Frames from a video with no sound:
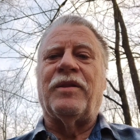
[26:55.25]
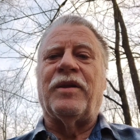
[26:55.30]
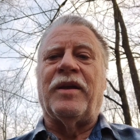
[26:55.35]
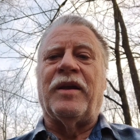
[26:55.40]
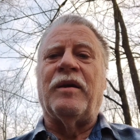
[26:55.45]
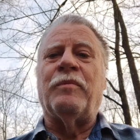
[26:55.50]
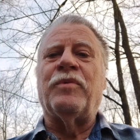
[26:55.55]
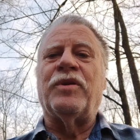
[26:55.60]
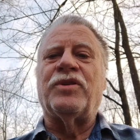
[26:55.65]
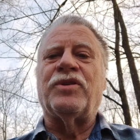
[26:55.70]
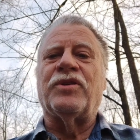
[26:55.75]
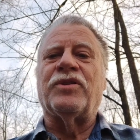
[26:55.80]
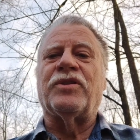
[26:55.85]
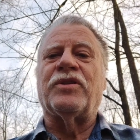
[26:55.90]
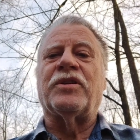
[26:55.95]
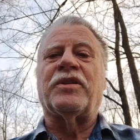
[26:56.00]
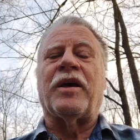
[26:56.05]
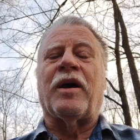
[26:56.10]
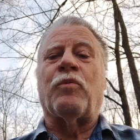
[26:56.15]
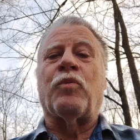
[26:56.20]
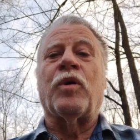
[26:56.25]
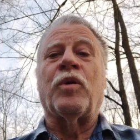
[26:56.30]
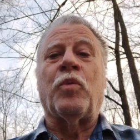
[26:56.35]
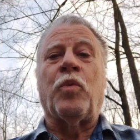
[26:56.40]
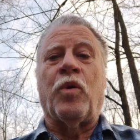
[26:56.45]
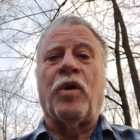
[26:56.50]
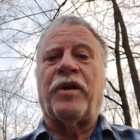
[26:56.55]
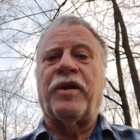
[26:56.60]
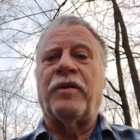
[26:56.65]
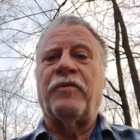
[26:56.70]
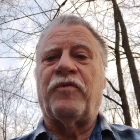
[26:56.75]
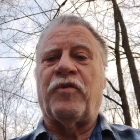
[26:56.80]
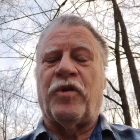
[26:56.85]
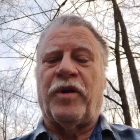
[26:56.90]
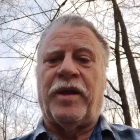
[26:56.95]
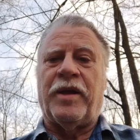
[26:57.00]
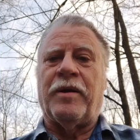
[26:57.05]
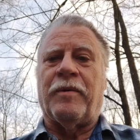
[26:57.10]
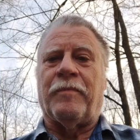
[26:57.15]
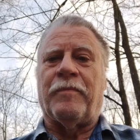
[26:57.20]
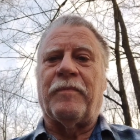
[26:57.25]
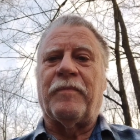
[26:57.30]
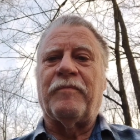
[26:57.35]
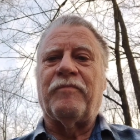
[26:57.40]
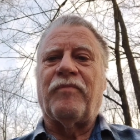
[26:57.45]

the image is, is that we're working for Him.